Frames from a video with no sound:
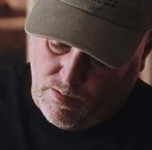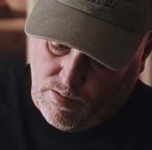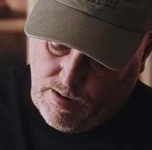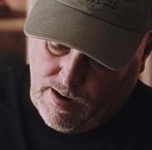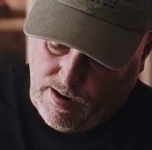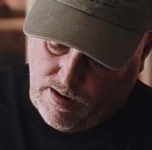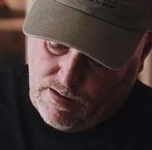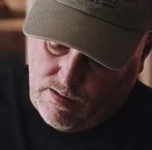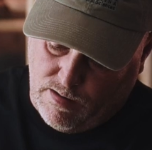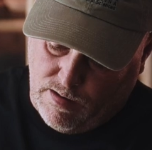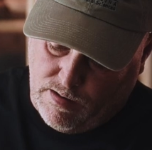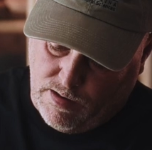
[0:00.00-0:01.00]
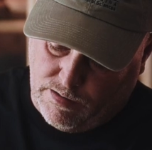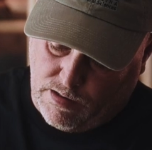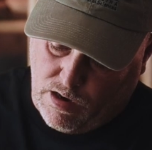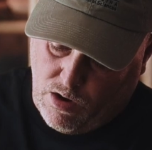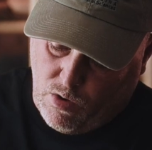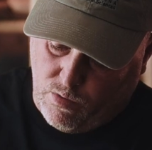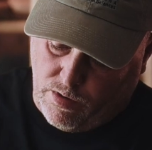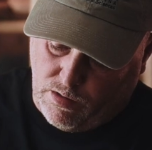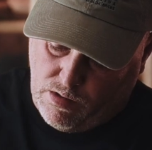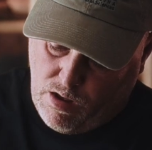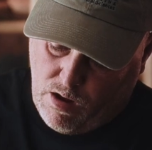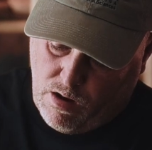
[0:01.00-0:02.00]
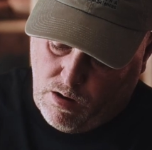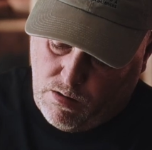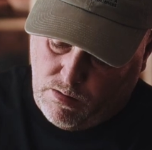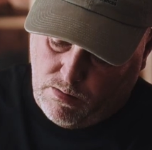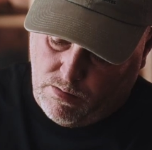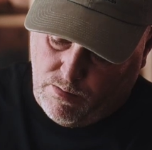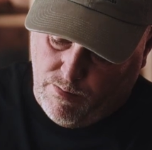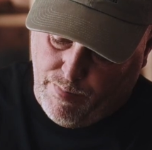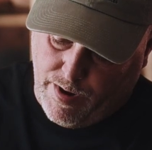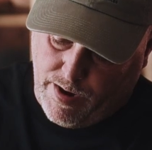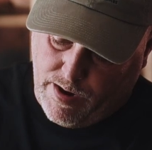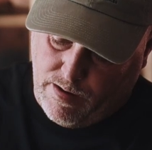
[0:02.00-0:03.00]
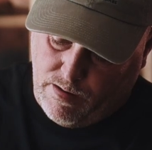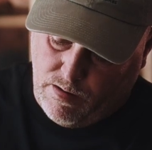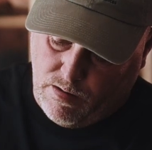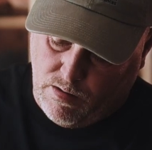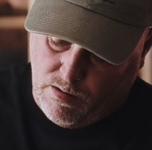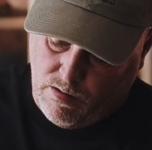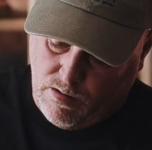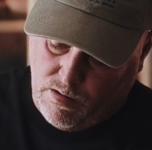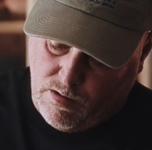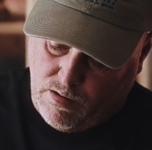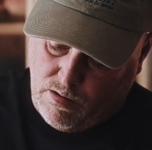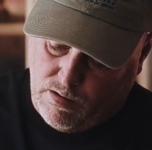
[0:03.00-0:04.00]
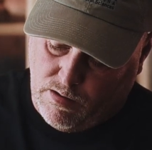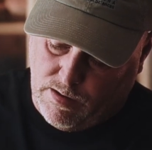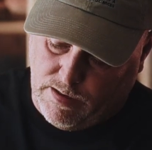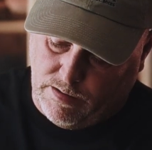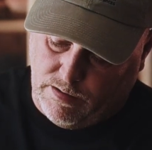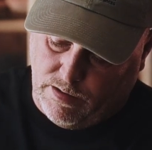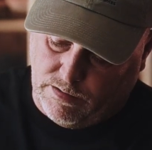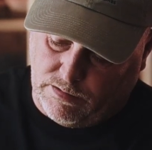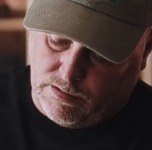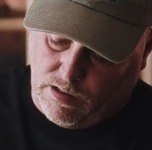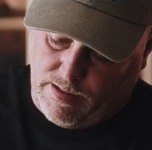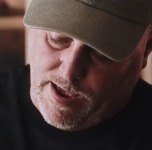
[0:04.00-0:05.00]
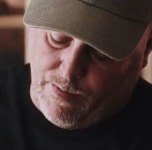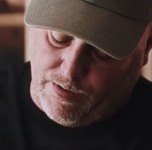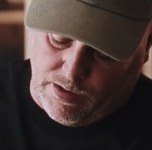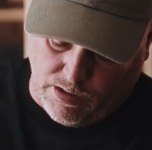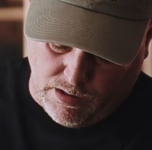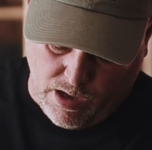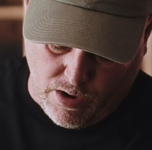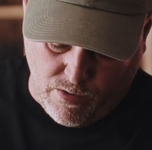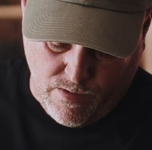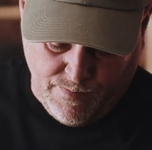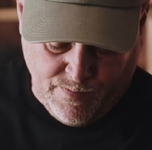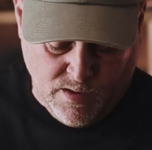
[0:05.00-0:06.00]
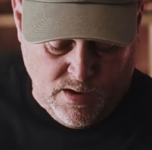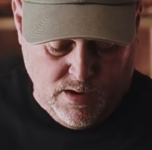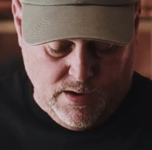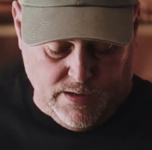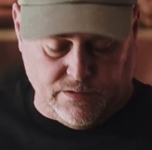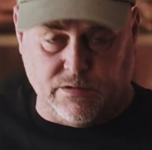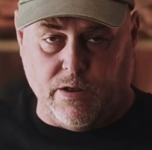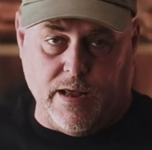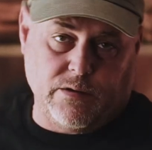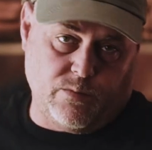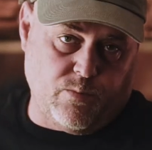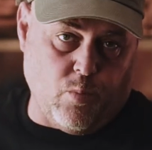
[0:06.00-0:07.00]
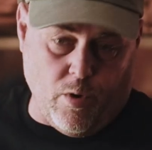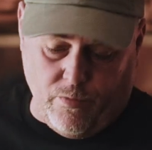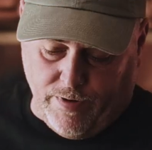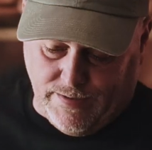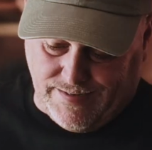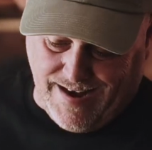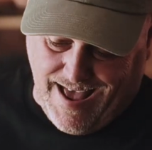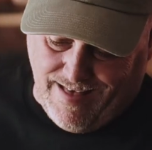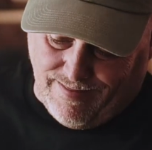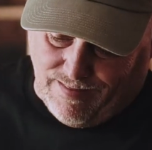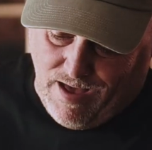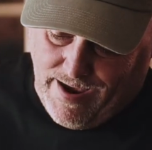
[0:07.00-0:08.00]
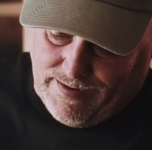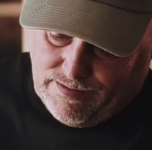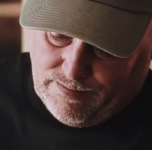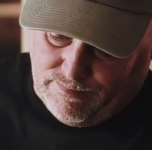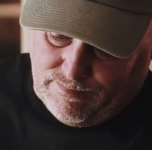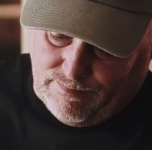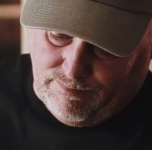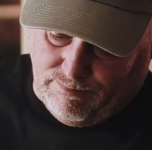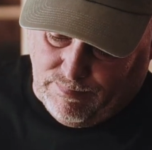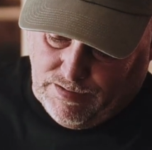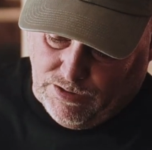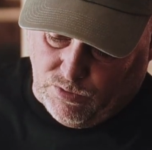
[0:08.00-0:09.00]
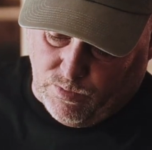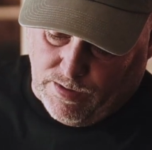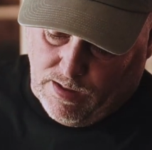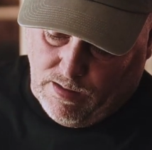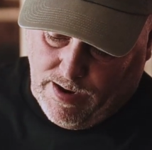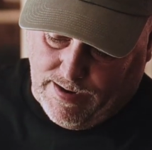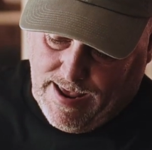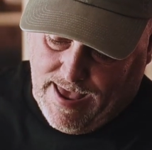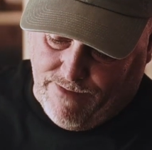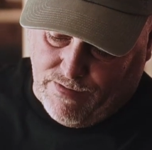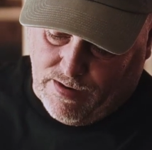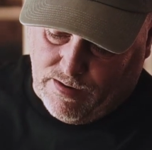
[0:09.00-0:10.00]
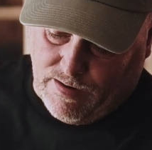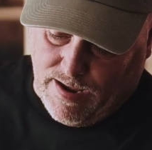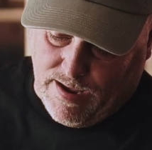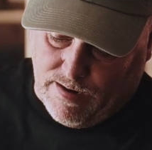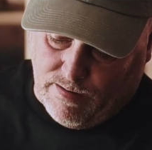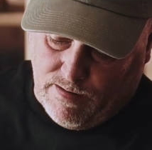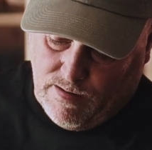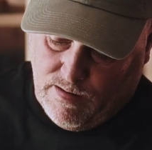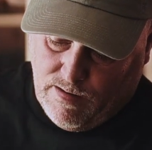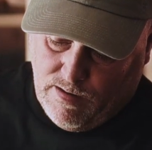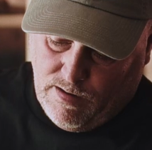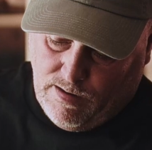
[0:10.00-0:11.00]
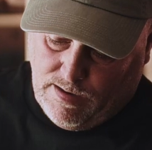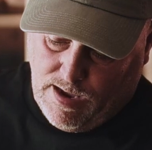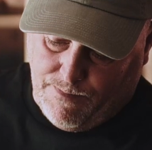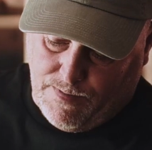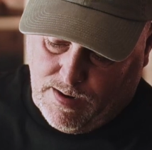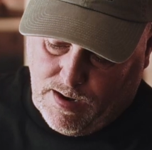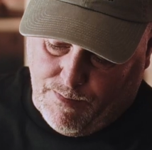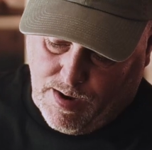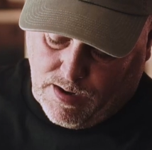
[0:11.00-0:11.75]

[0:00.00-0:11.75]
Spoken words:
Now, it doesn't hold it long, but it does allow it to glow. And so that's one reason I liked this one. I liked having it and keeping it in my